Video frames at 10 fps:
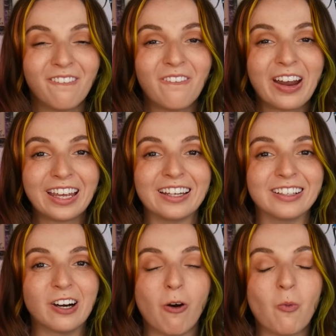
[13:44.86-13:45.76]
Wait,
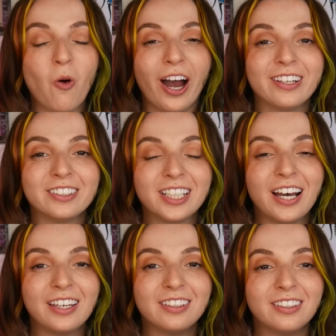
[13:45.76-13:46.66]
why did
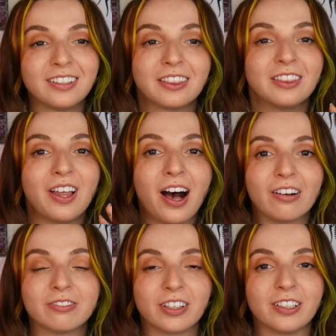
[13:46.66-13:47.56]
I
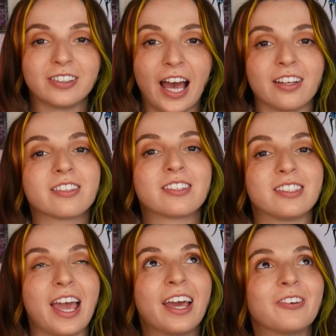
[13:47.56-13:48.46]
love that
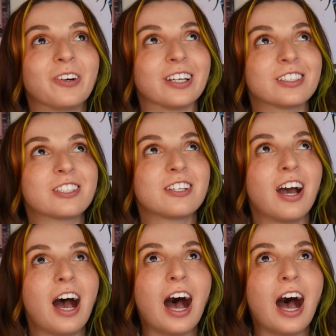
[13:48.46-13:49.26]
sandwich?